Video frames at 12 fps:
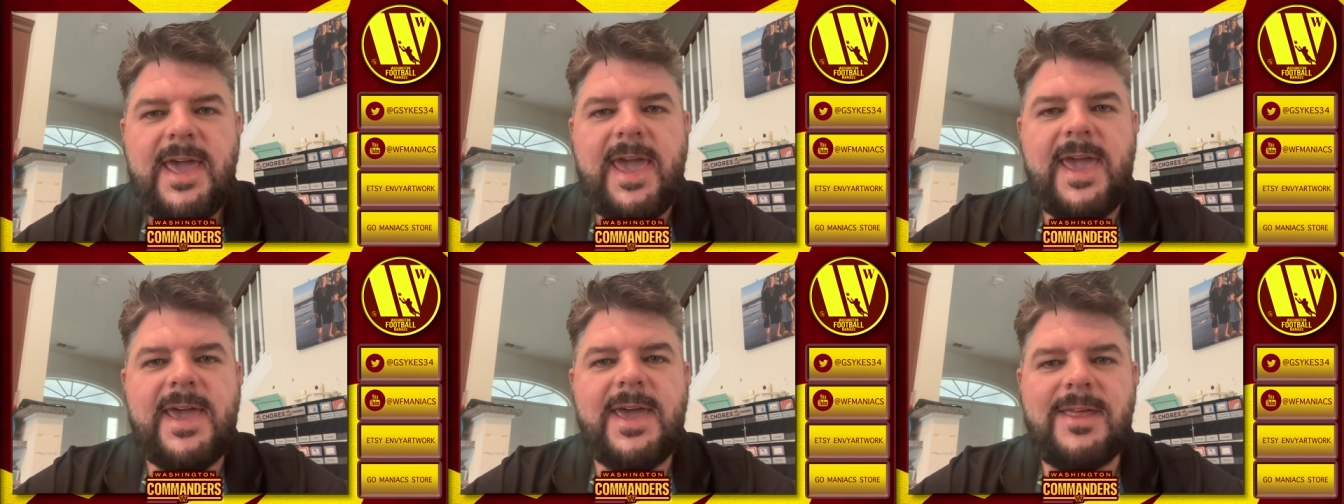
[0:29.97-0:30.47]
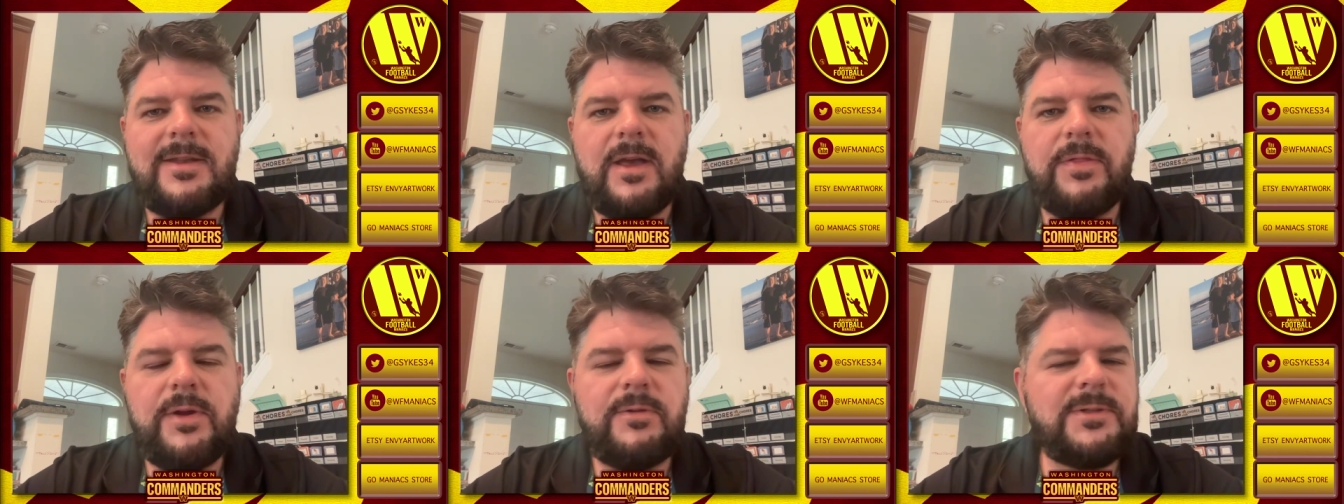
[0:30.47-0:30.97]
And
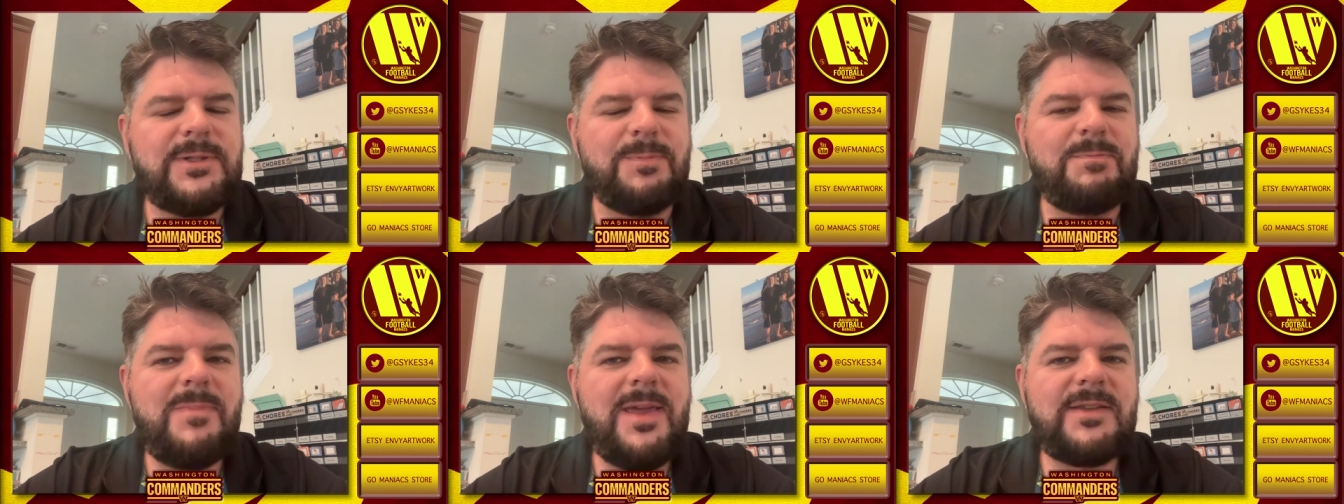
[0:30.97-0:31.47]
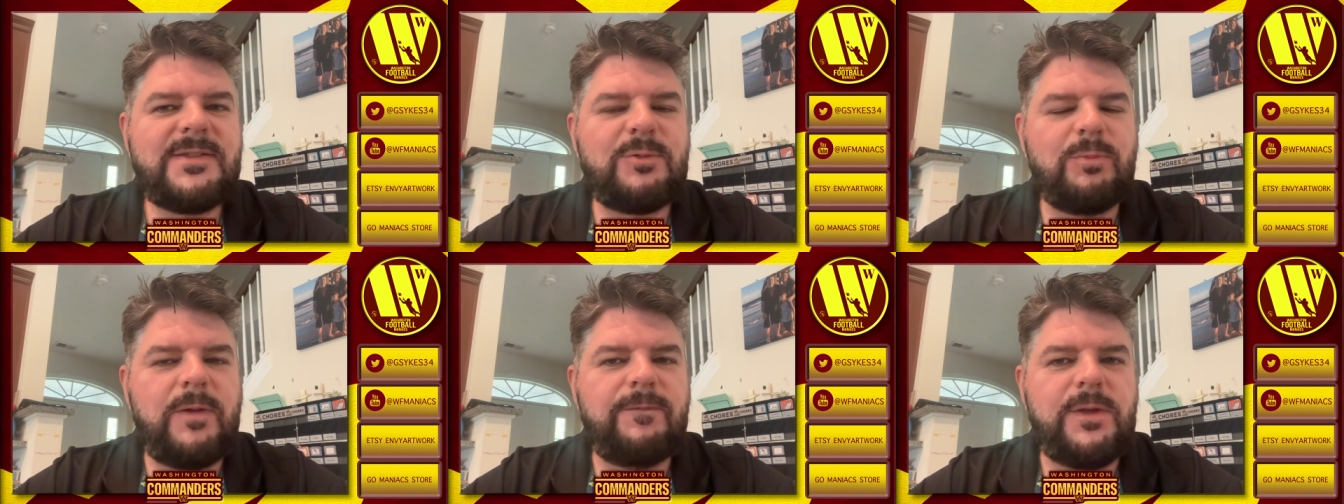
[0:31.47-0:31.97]
there was some mixed
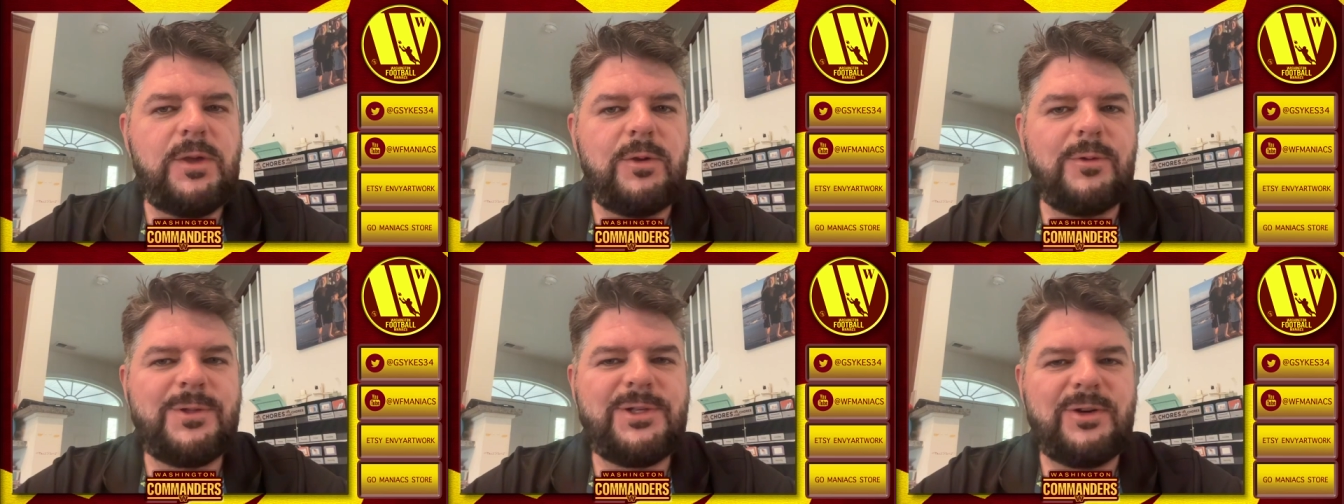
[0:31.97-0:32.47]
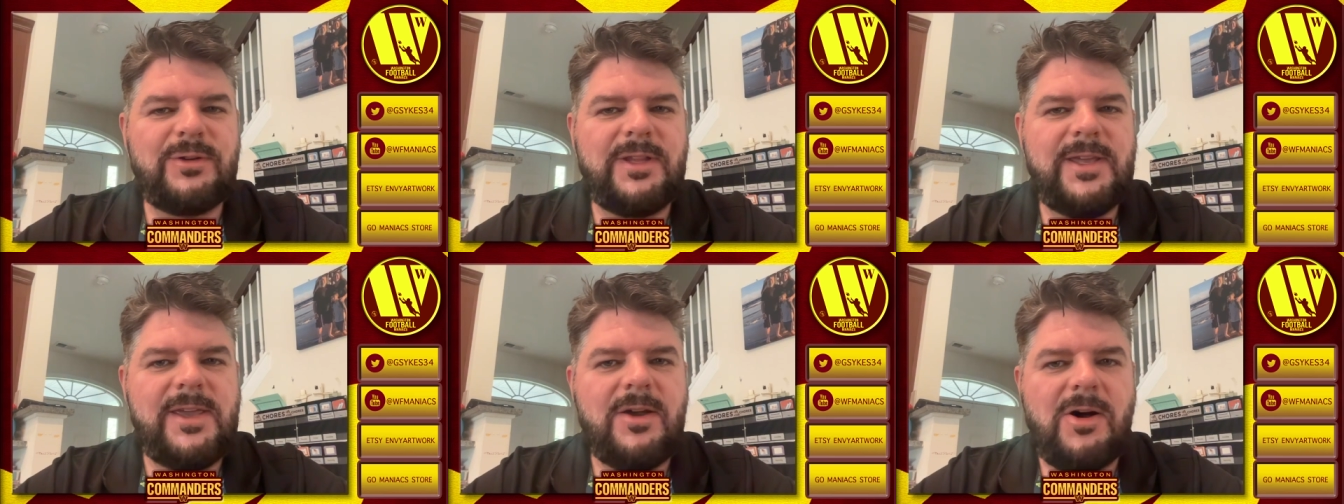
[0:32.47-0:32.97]
reviews,
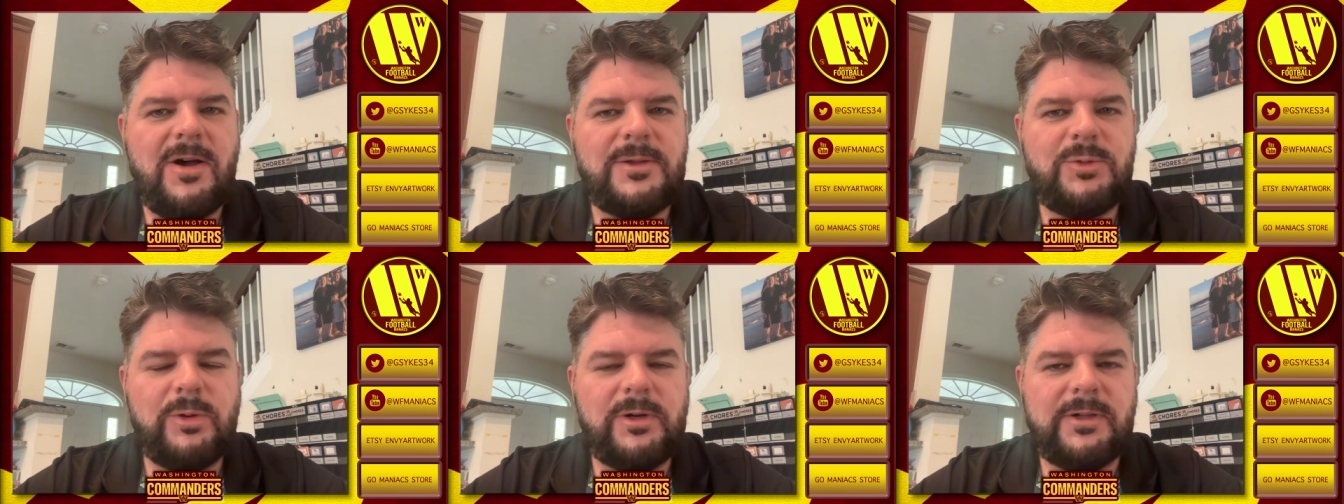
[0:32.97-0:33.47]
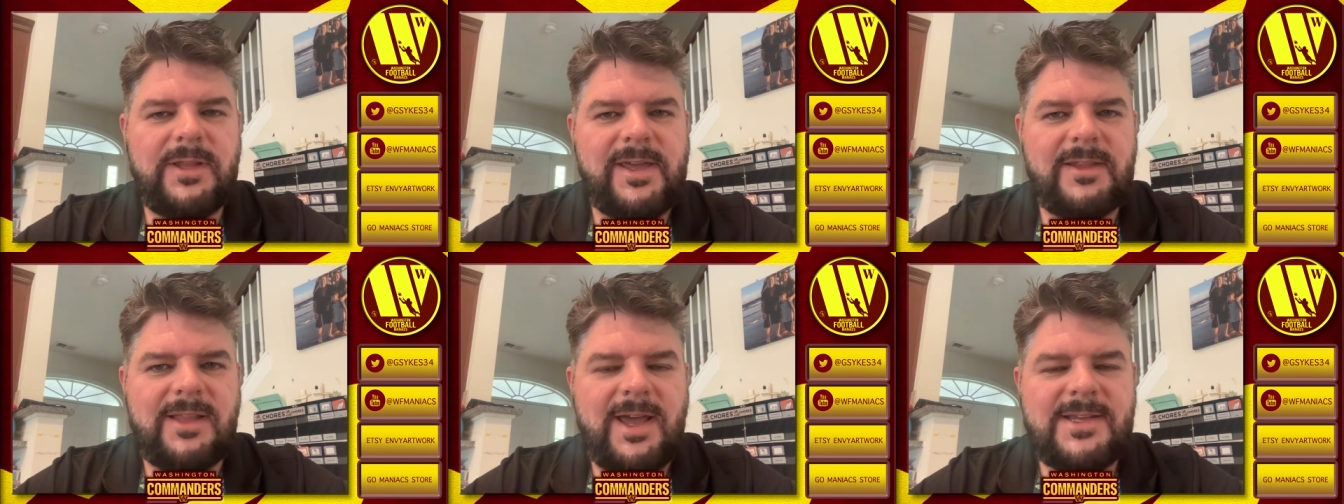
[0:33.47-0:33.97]
certainly on Twitter
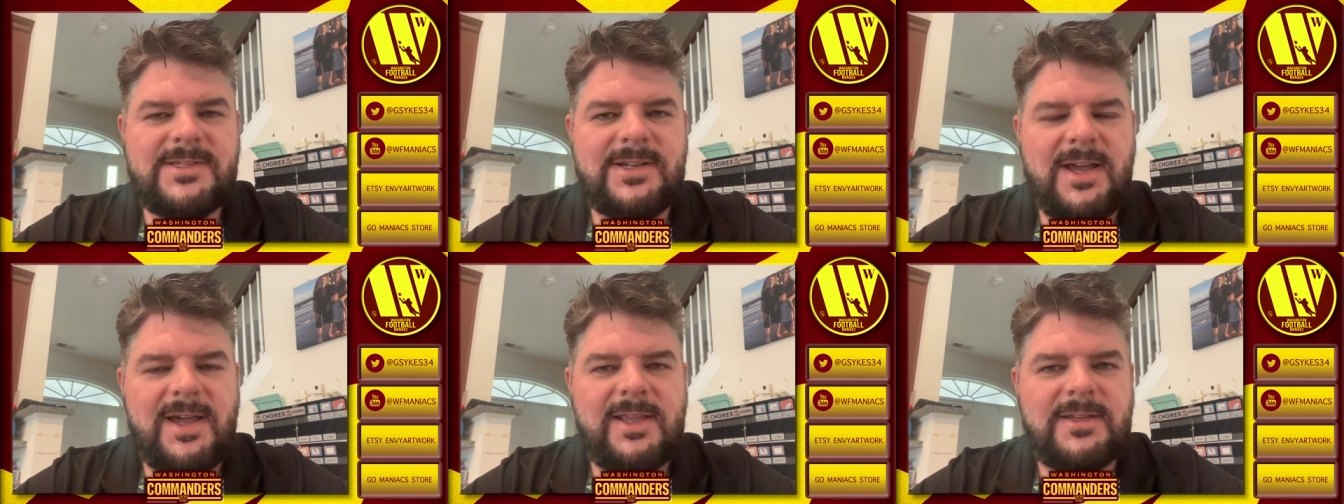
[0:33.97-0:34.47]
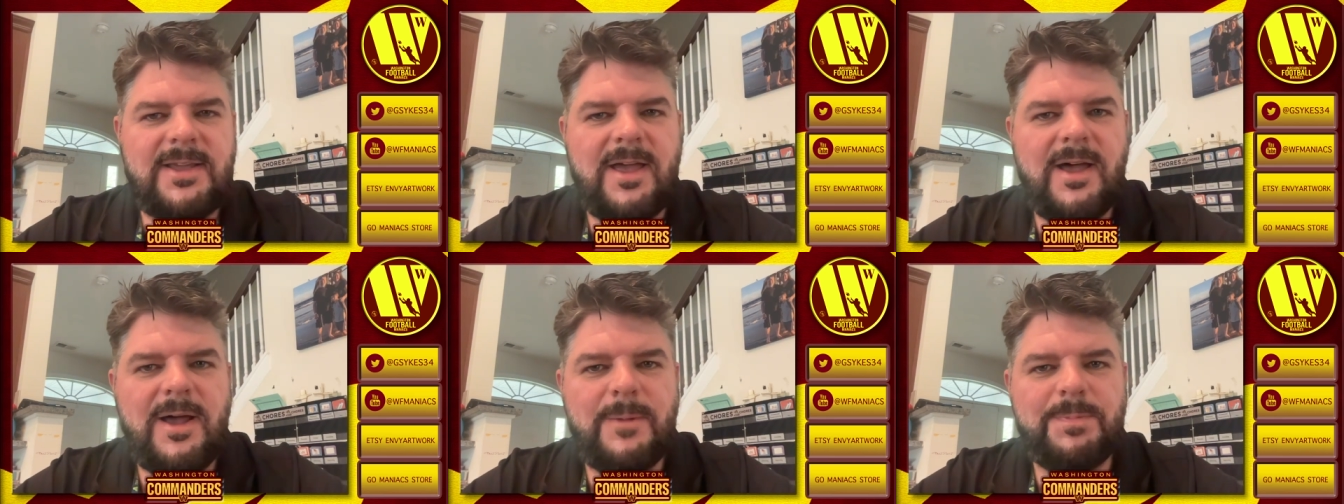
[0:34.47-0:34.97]
land last night,
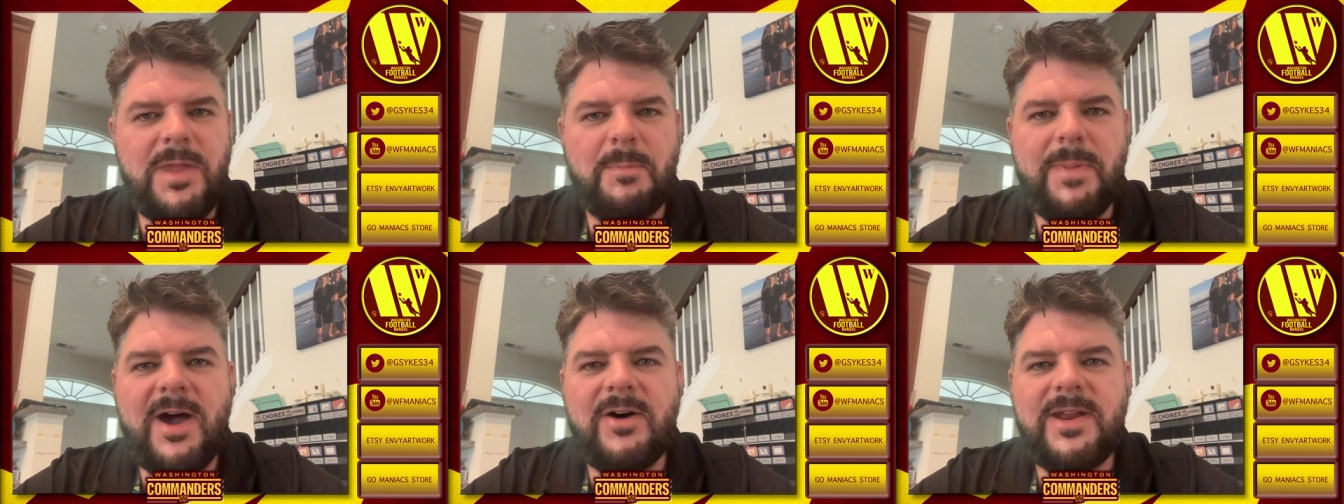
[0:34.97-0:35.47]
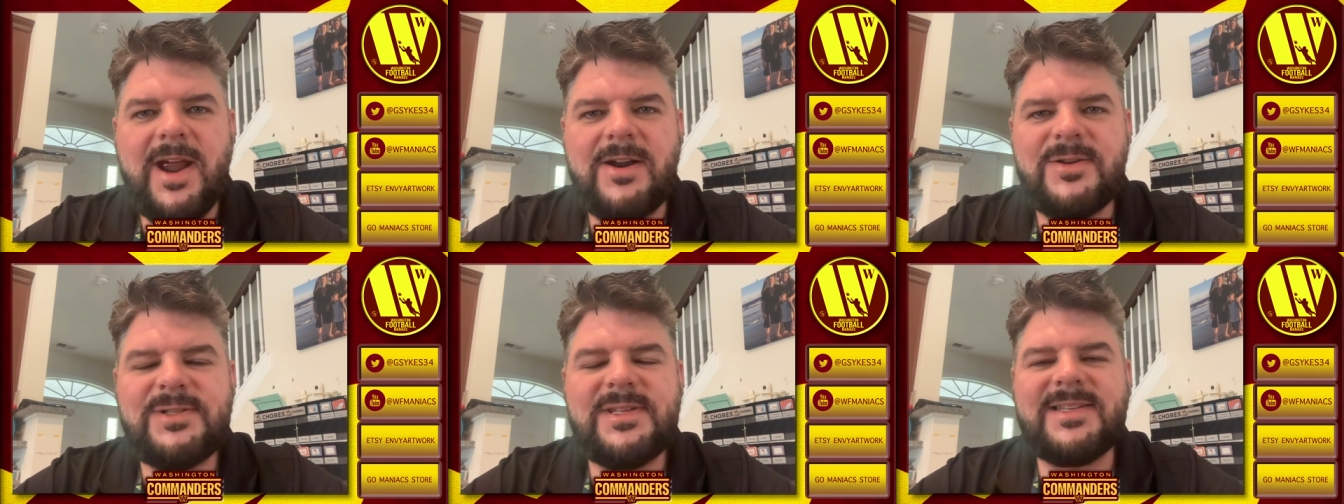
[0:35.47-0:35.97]
um, about our
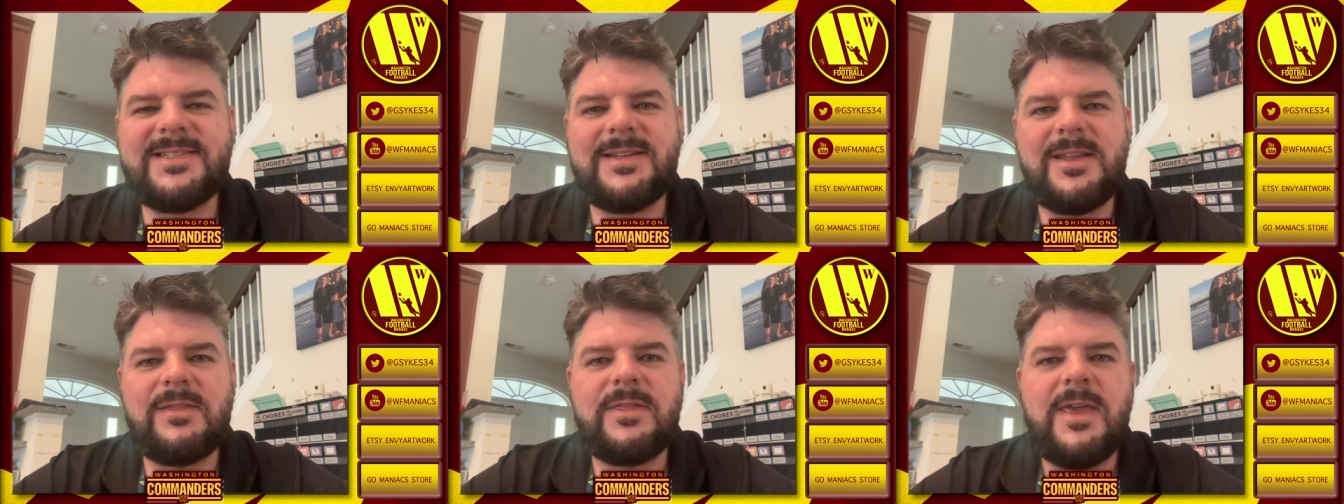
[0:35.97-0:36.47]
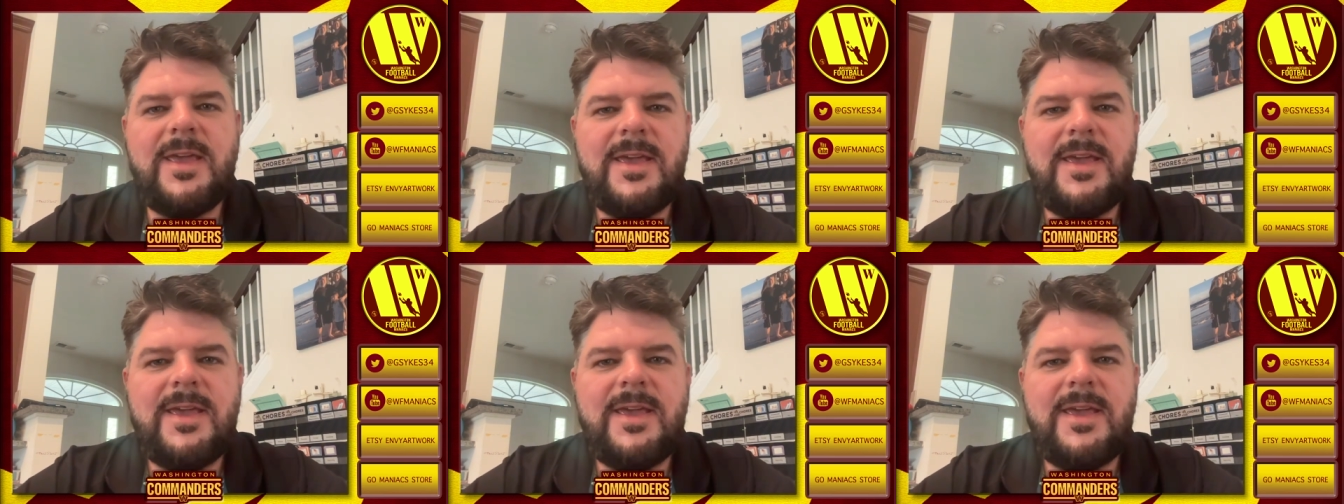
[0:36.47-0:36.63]
16th